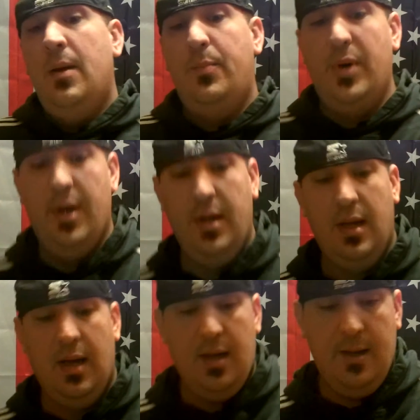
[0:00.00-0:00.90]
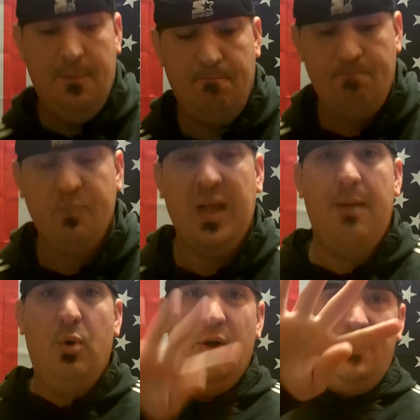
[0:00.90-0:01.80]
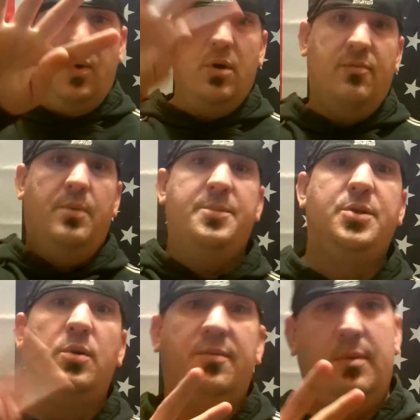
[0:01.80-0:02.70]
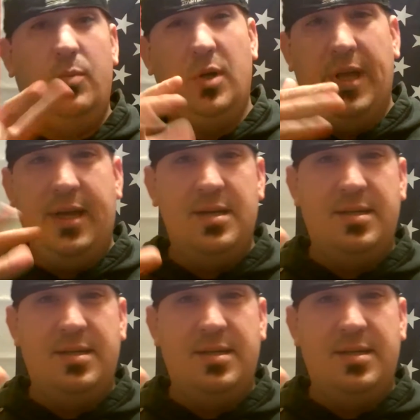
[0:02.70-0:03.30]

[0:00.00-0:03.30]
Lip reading: but I bought 4 of them. 2 of them were like a